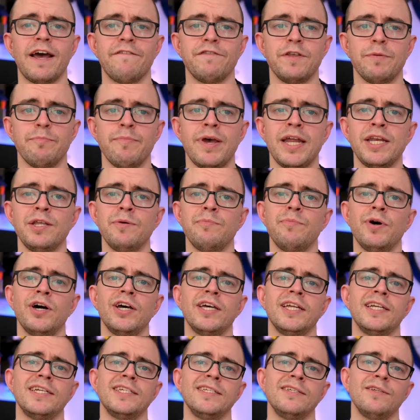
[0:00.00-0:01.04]
have the menu
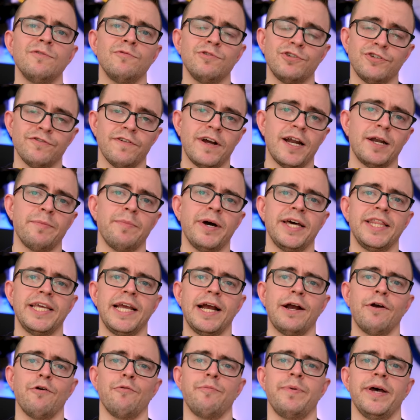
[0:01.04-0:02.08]
button surrounded by the
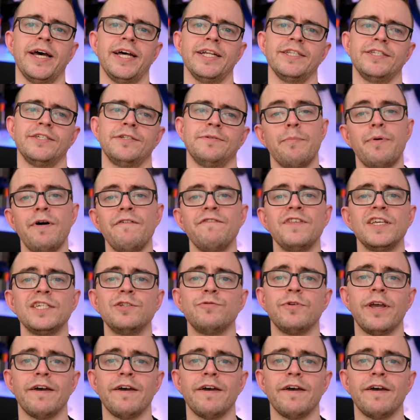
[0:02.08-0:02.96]
arrow pads. Above this,